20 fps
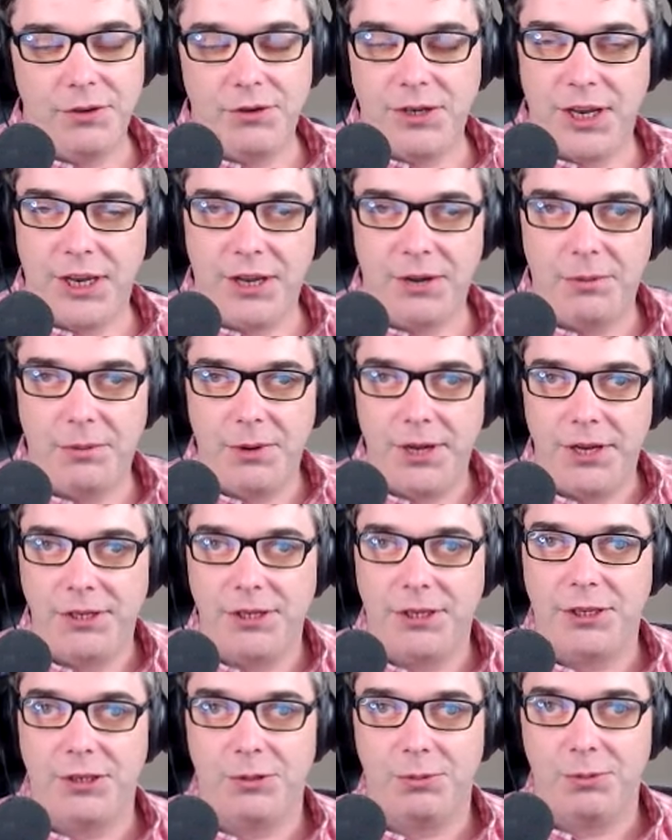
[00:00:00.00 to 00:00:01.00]
few
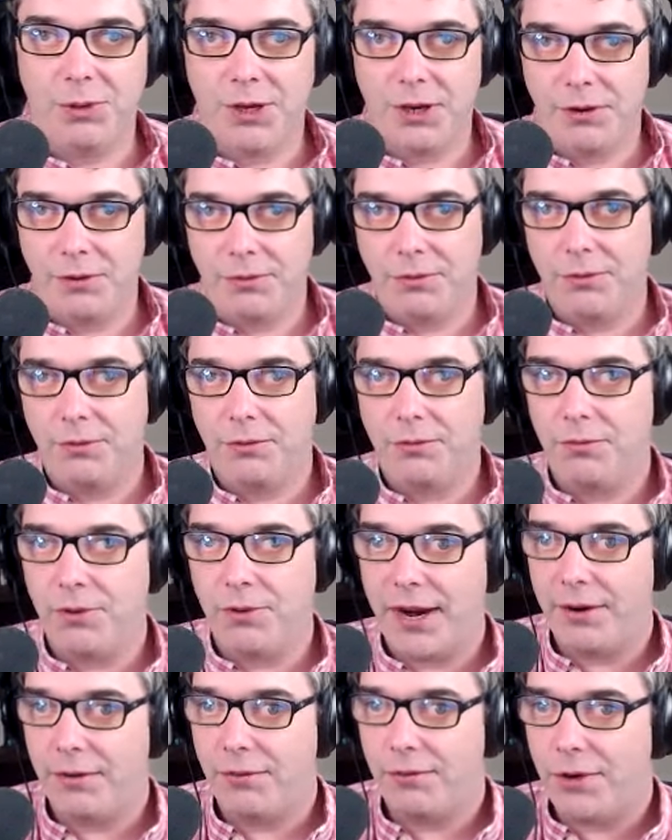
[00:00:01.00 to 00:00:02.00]
takeaways as we
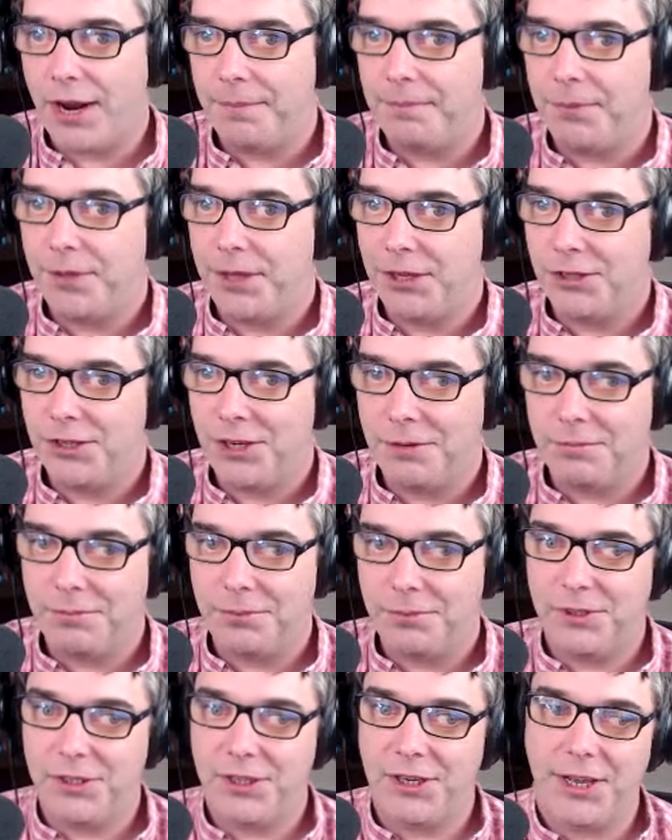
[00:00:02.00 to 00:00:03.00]
wrap this
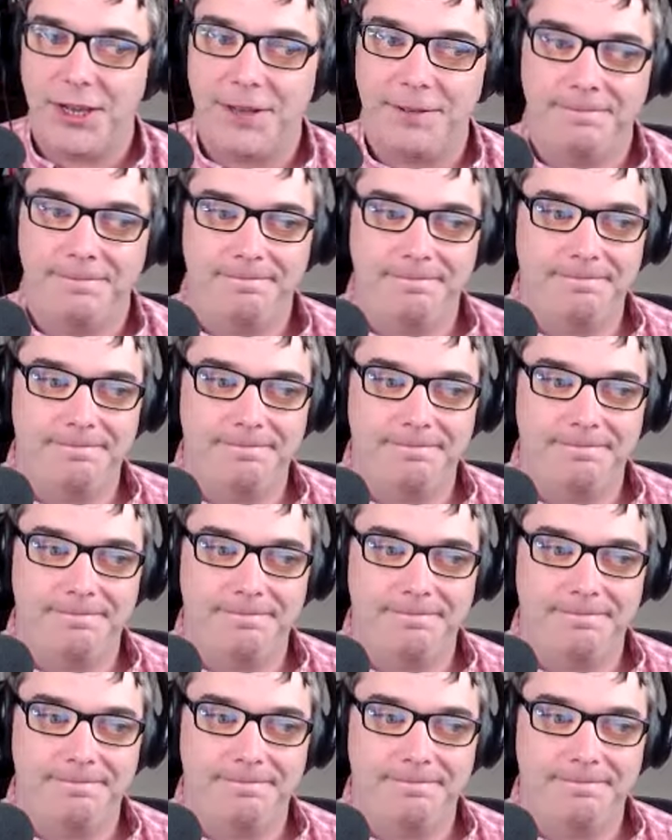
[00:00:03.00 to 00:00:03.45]
up today?